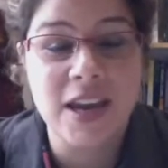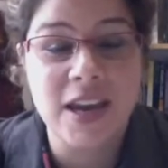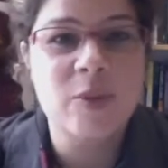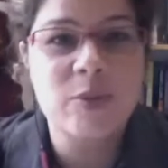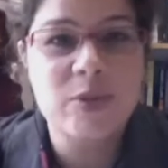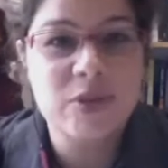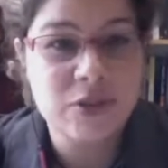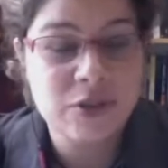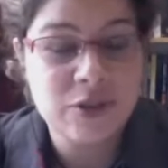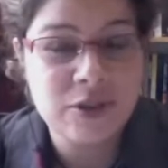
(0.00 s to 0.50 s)

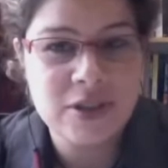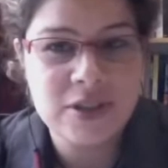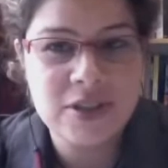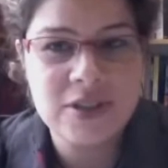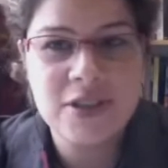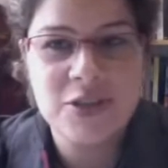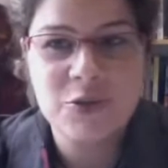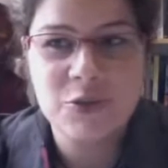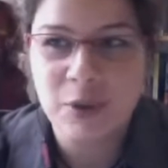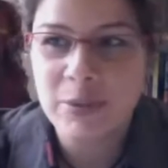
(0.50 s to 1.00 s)
absurd,
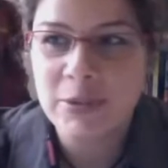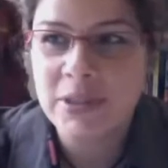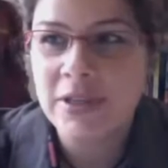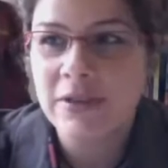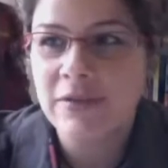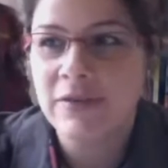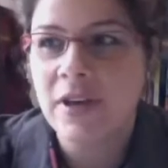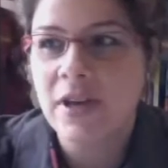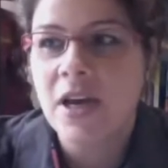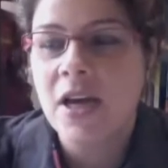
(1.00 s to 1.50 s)

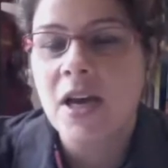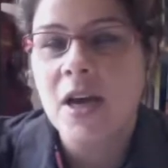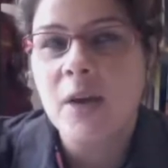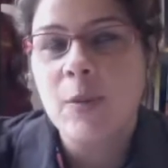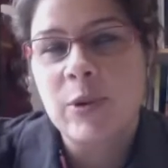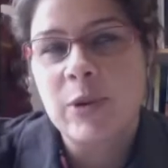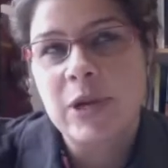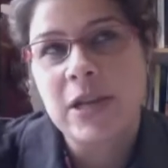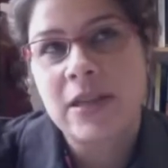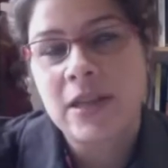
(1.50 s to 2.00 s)
disruptive.
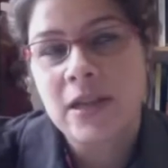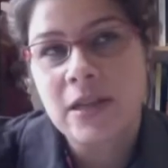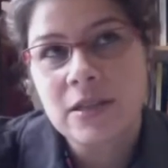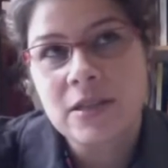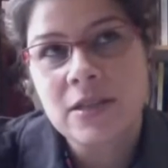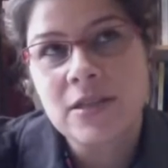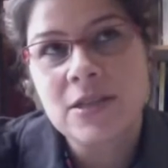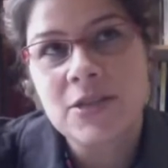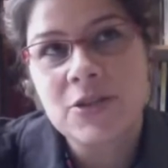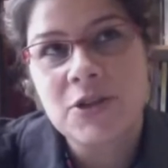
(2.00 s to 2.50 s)
But I think
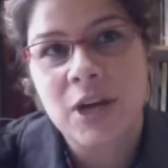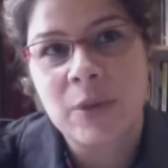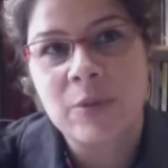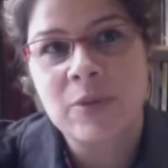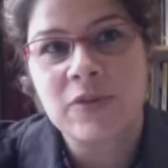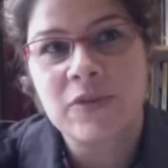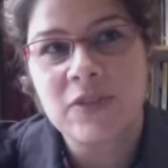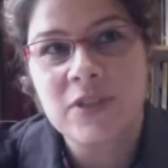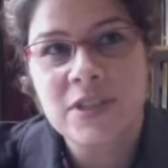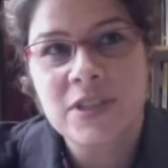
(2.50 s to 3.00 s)
to describe
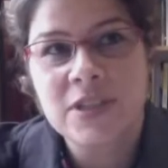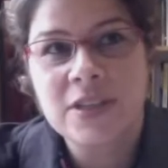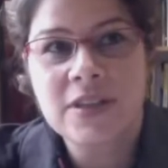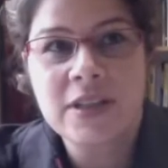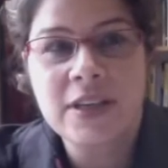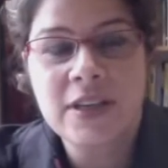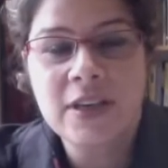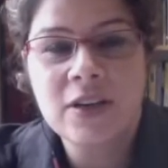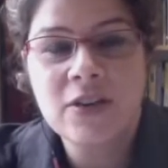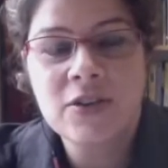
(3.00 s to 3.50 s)
it
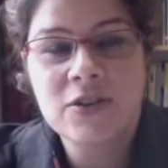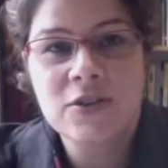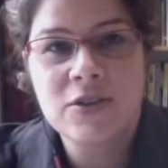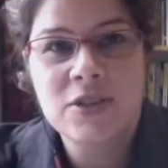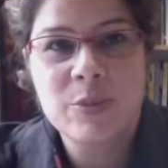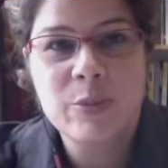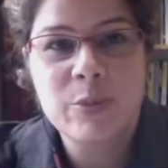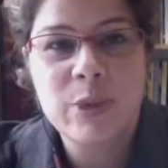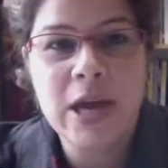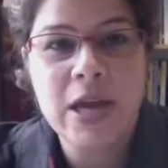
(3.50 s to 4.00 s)
physically also
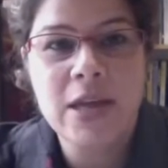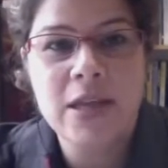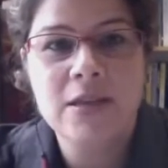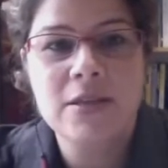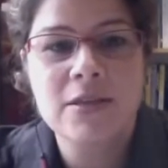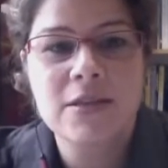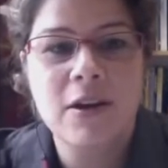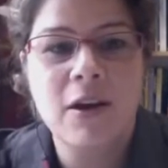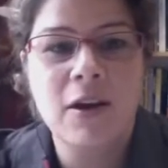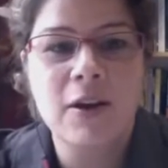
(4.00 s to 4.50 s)

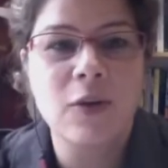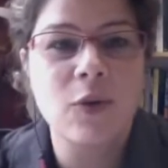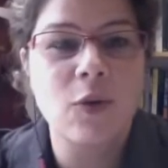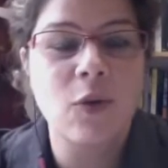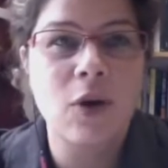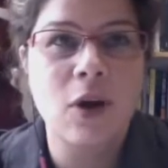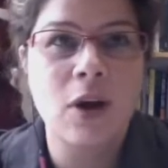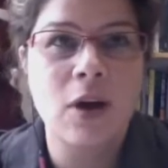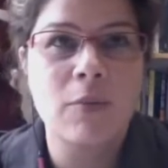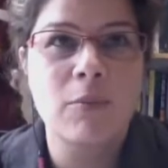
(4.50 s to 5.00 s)
depends on
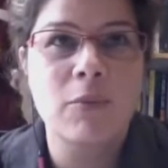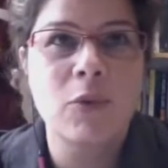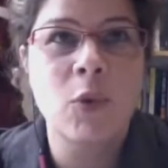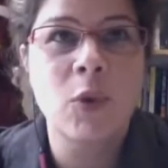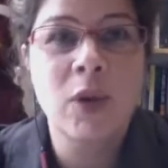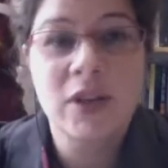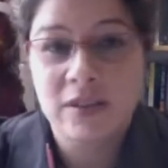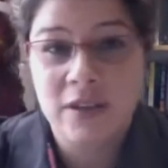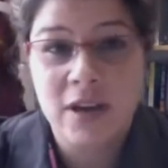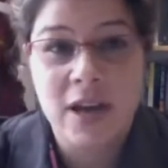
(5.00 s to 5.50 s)

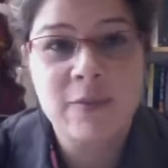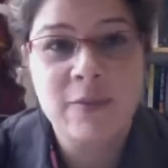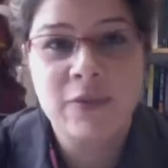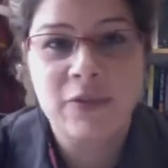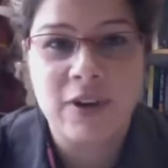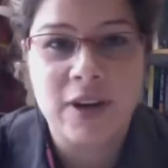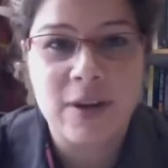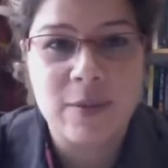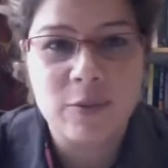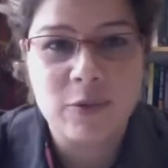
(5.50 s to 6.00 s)
what time
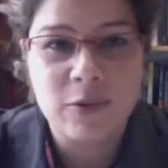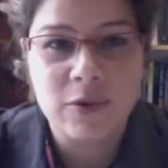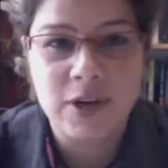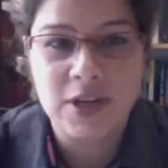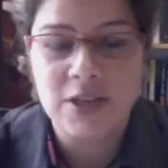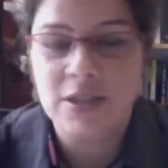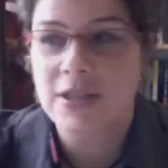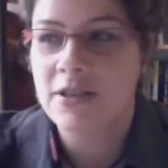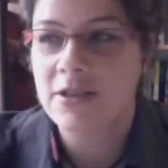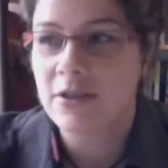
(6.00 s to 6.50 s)
frame we're
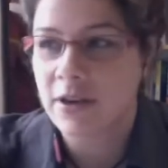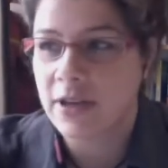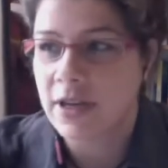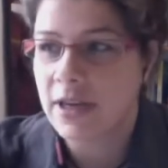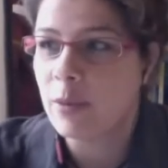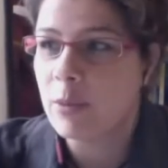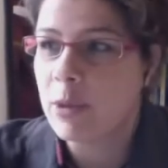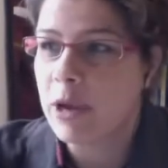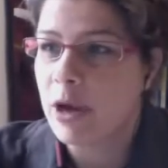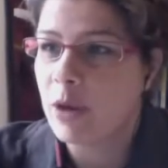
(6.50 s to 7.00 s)
actually
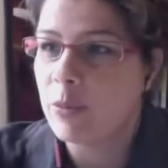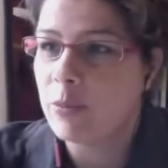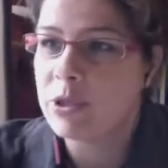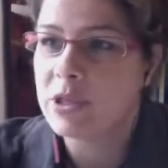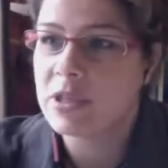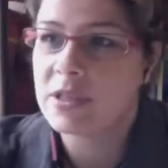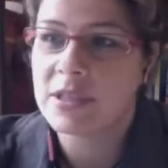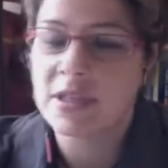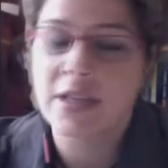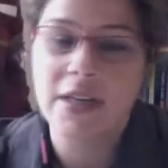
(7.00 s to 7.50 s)
talking about,
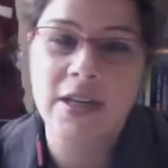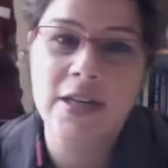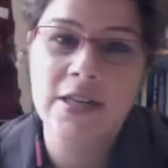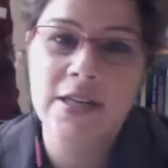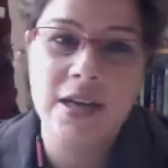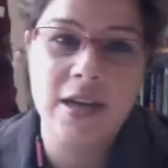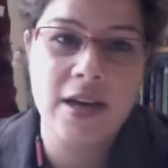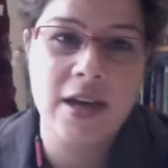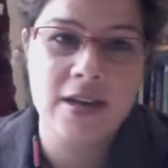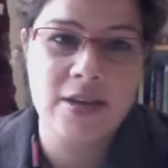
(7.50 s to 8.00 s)
because
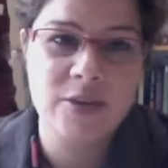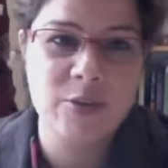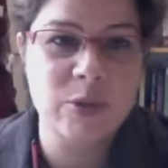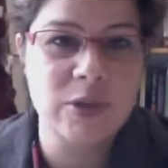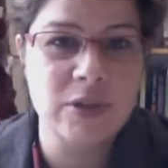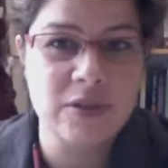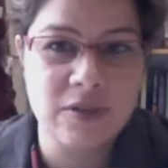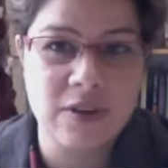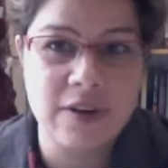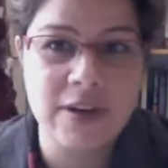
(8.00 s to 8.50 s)
Qalandia has
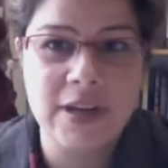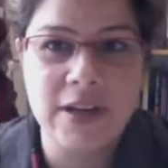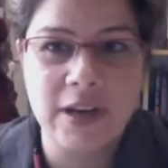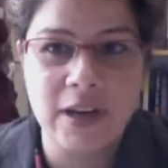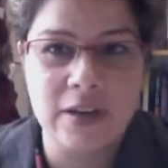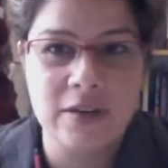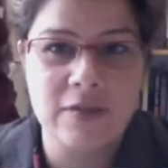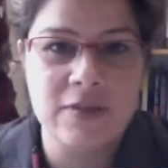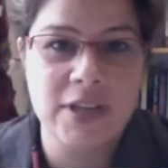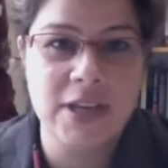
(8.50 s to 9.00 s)
been a very
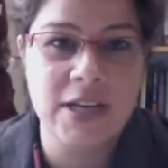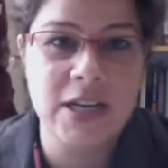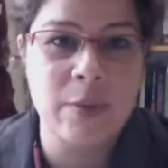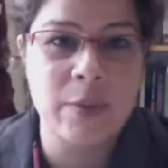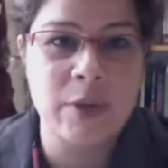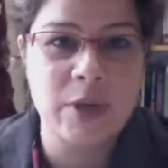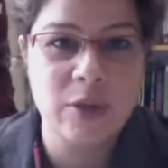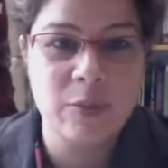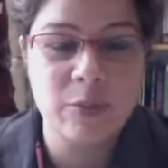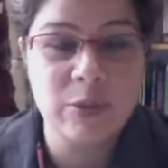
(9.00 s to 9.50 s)
kind of
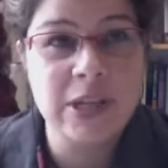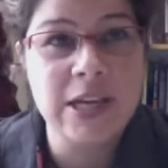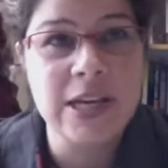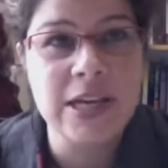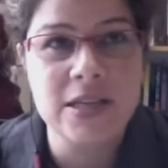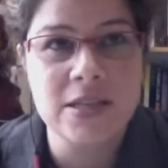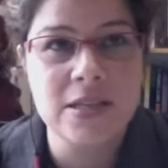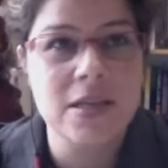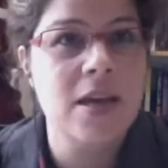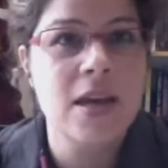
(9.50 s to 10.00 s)
dynamic
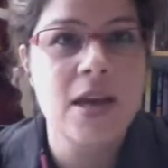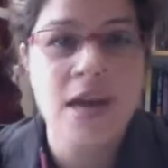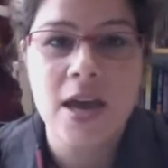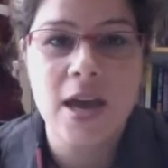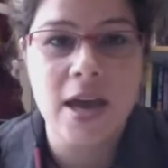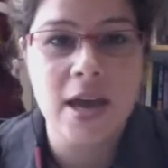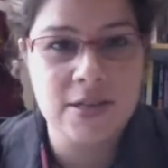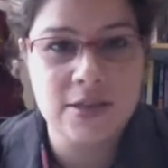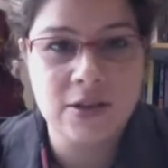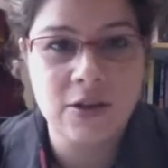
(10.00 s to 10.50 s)
place,
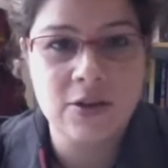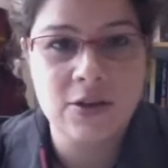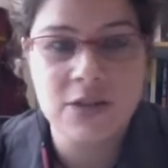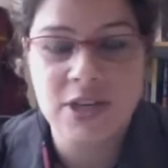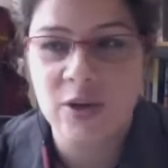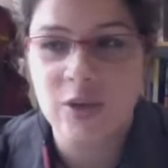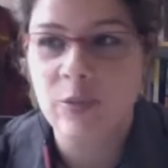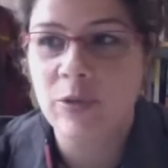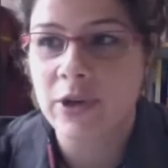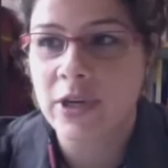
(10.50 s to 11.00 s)
as all
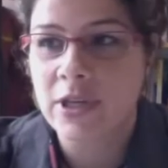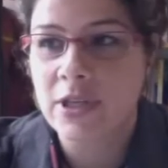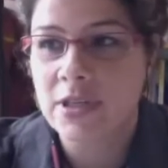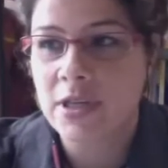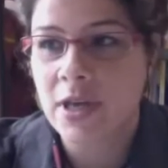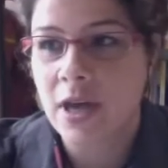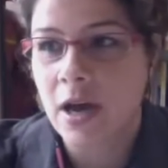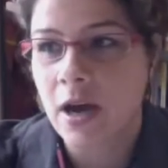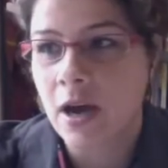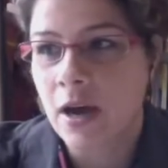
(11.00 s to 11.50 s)

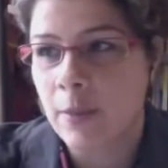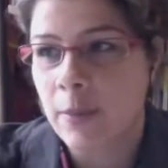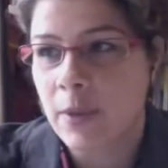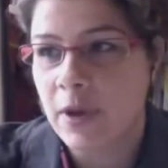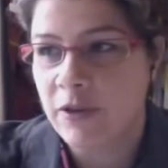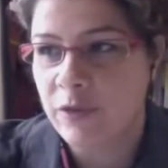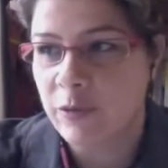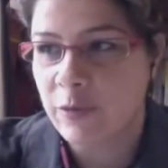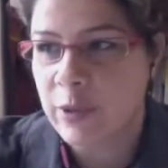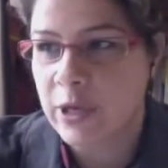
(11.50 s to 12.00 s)
checkpoints
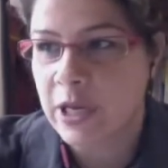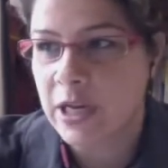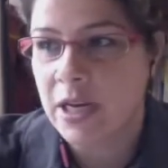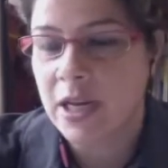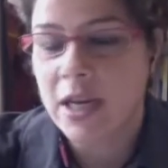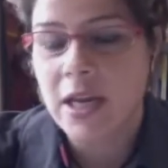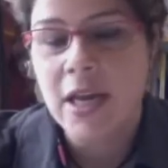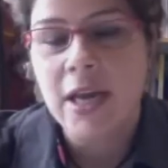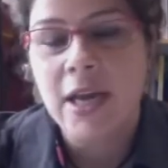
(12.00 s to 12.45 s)
have been.